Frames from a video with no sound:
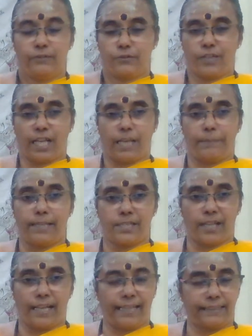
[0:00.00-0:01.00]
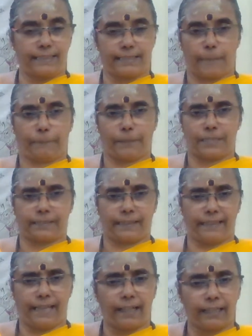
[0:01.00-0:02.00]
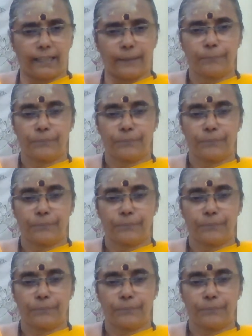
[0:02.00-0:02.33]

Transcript: Janamejaya and the Sarpasatra Yaga.